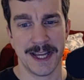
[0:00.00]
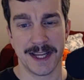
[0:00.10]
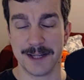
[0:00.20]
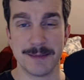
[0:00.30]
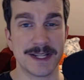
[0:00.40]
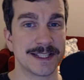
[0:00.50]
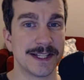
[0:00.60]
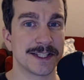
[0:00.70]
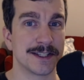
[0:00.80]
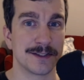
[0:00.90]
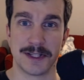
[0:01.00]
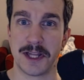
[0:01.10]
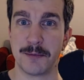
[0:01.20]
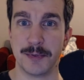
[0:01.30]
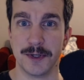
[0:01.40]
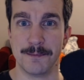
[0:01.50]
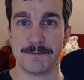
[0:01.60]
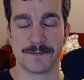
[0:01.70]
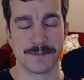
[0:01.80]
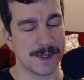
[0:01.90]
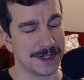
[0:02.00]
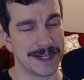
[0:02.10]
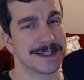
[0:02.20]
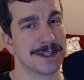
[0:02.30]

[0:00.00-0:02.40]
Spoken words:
It makes sense. There's a lot of blue, the classic